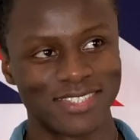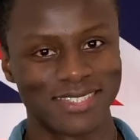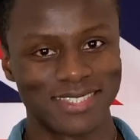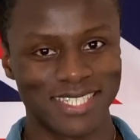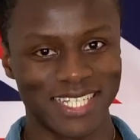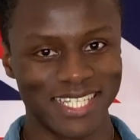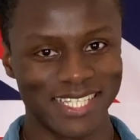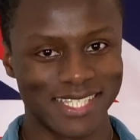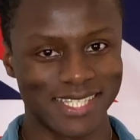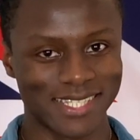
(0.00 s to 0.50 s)

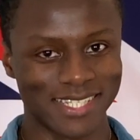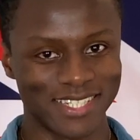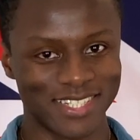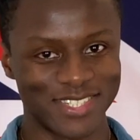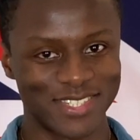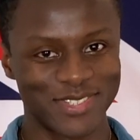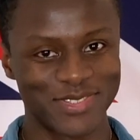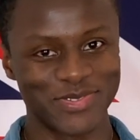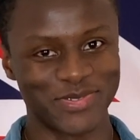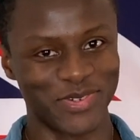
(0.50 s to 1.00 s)
tasted,
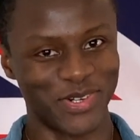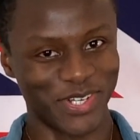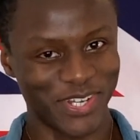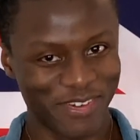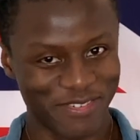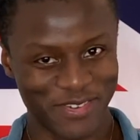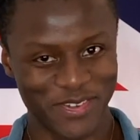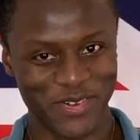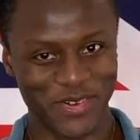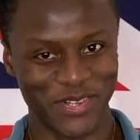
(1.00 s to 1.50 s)
whatever
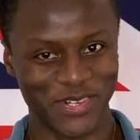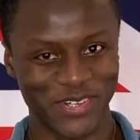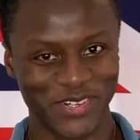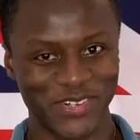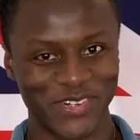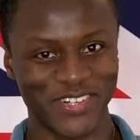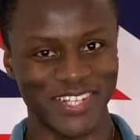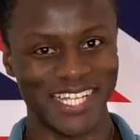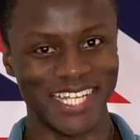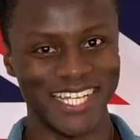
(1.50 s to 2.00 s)
you want to
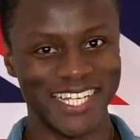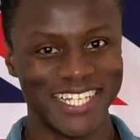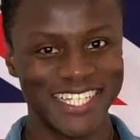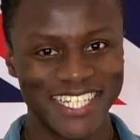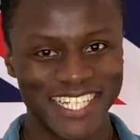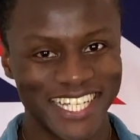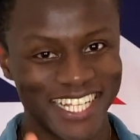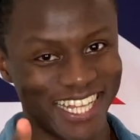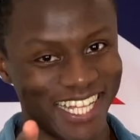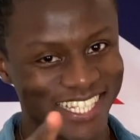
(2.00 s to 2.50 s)
call it.
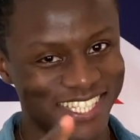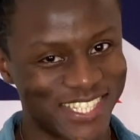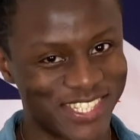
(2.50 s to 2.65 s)
Let's